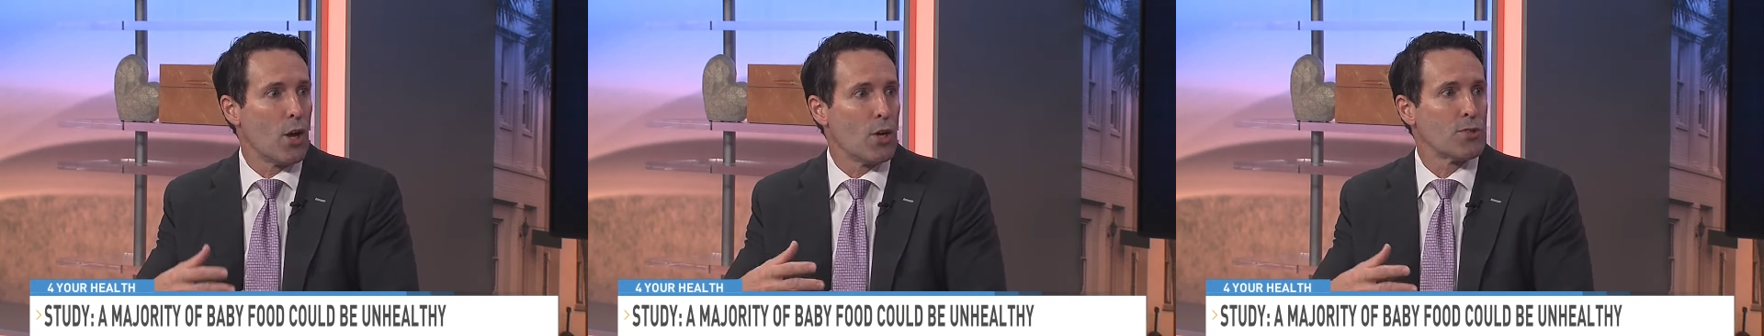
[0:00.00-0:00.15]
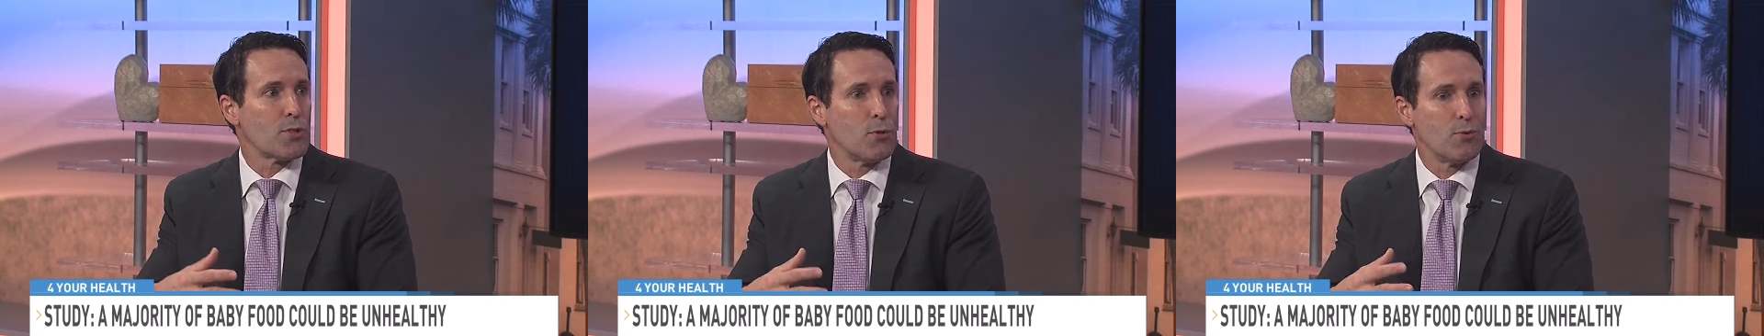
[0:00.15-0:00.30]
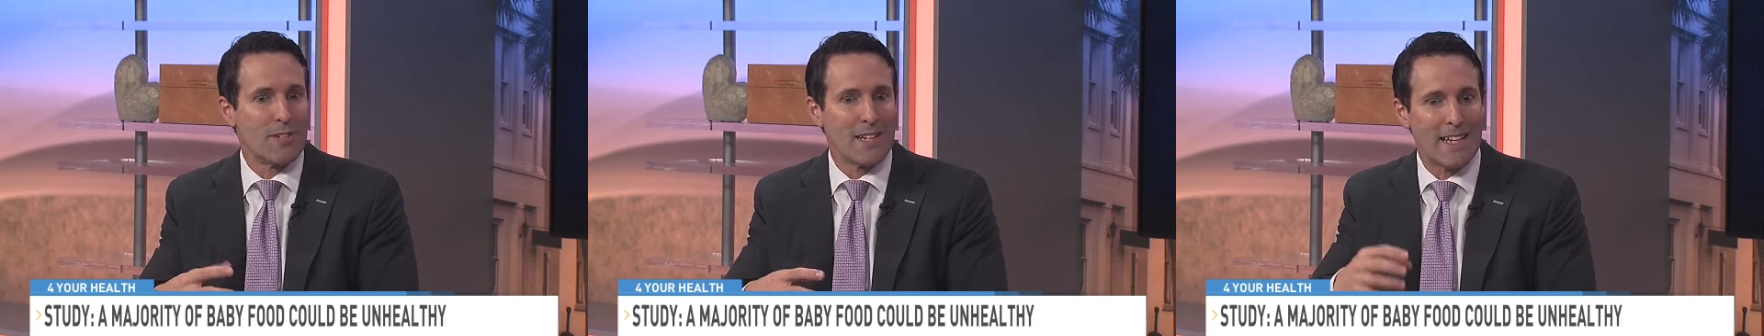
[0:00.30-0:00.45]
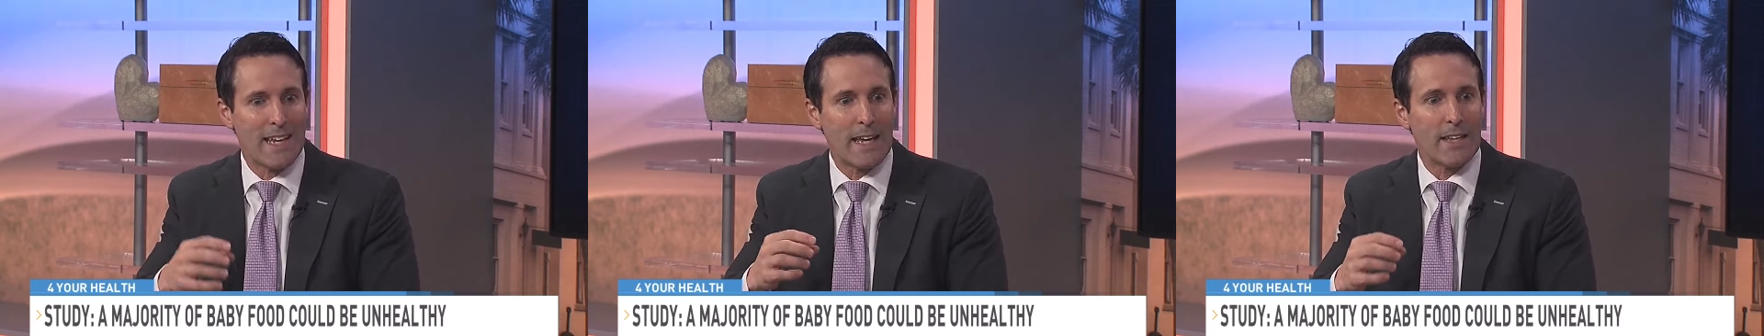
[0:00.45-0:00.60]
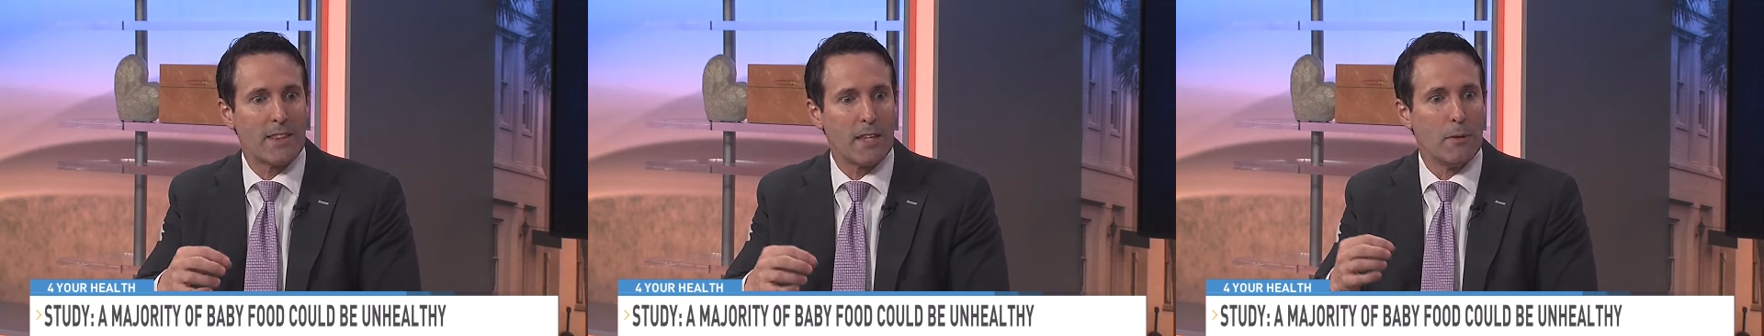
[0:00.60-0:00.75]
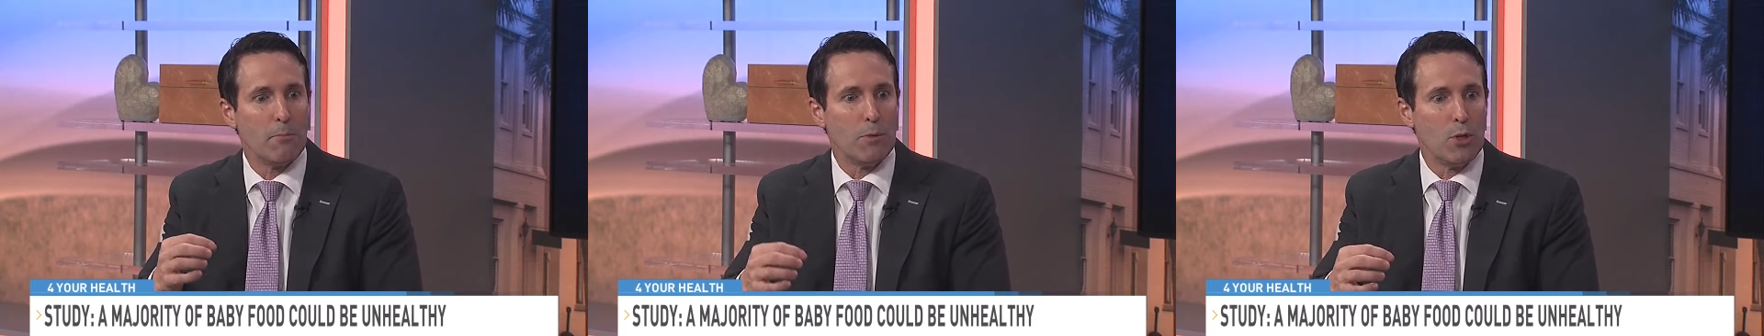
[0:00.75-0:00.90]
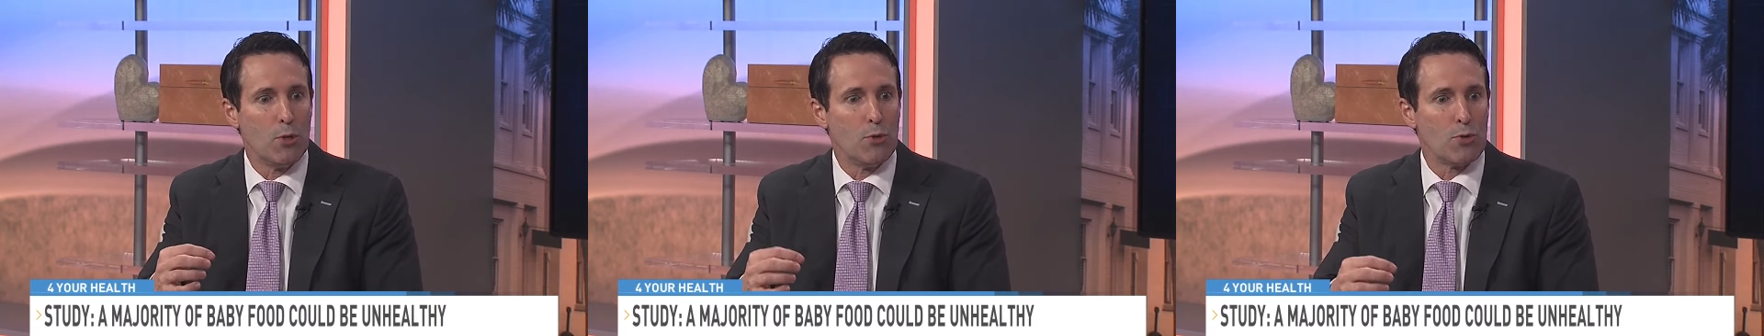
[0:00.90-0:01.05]
also to get
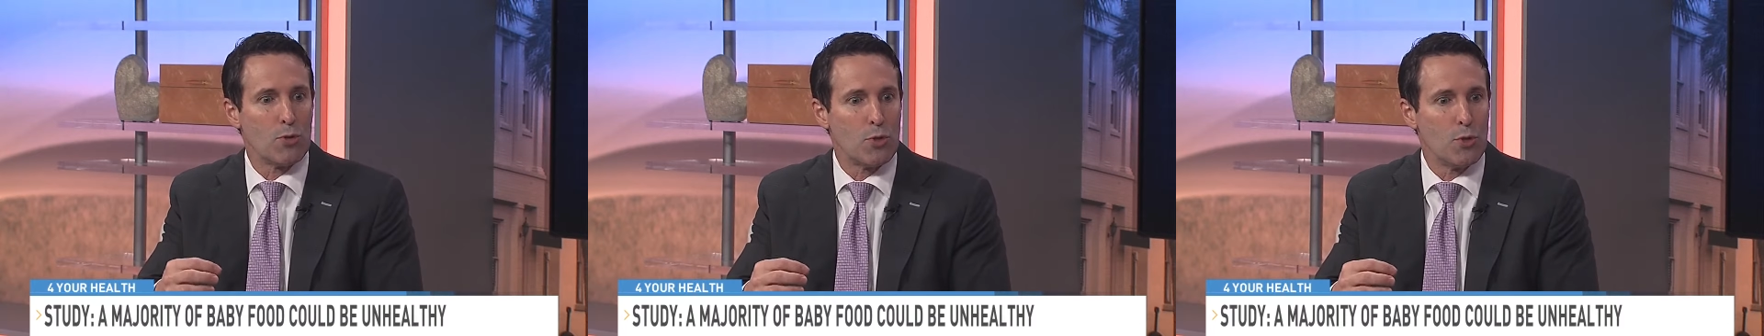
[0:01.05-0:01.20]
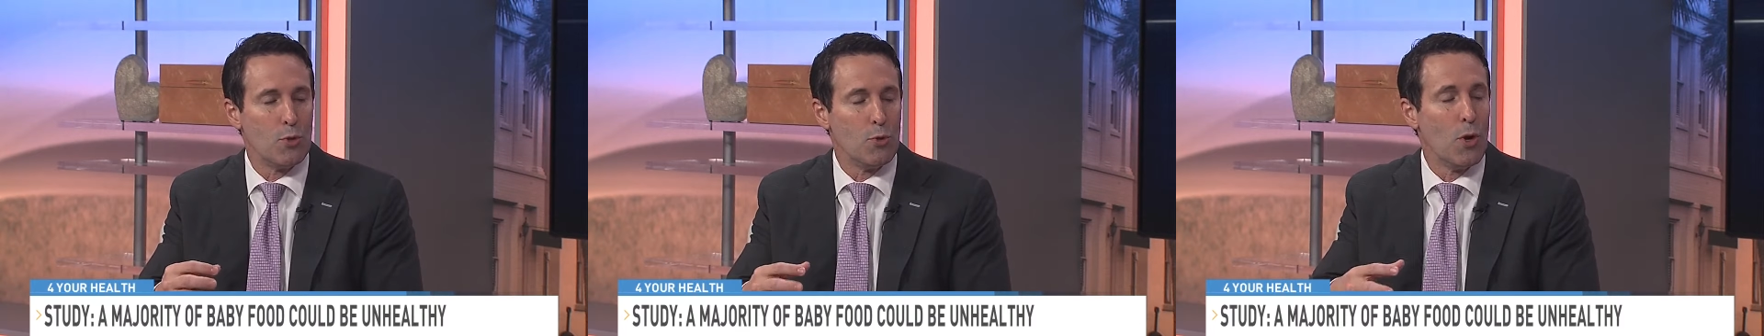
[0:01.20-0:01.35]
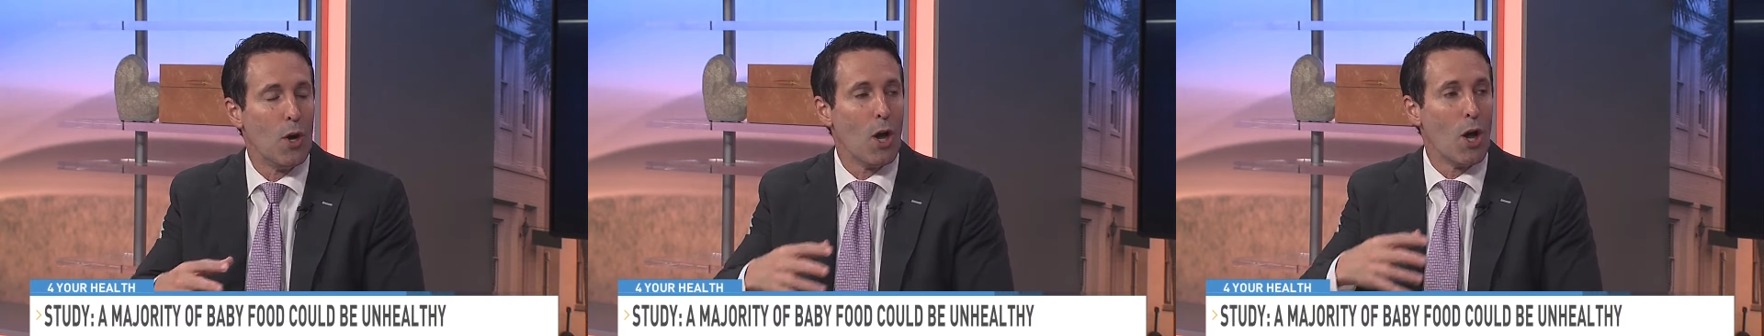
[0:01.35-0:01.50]
them used to